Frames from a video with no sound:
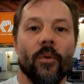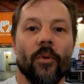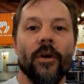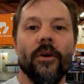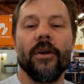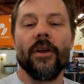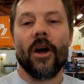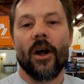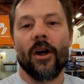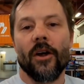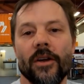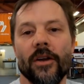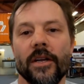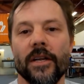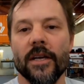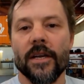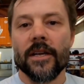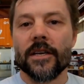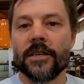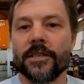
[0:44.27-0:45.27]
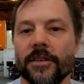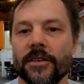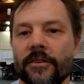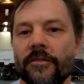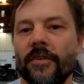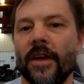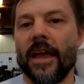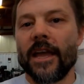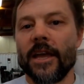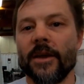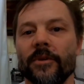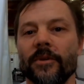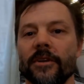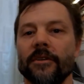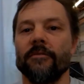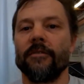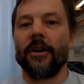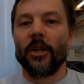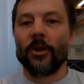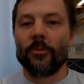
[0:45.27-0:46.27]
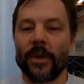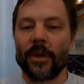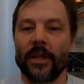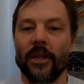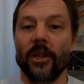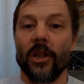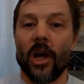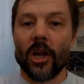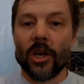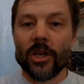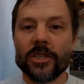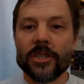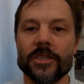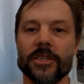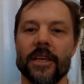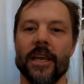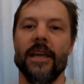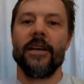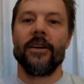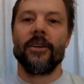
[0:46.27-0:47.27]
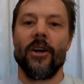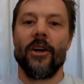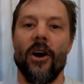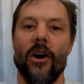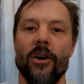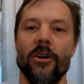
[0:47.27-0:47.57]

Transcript: We're an R and D initiative aimed at developing large-scale,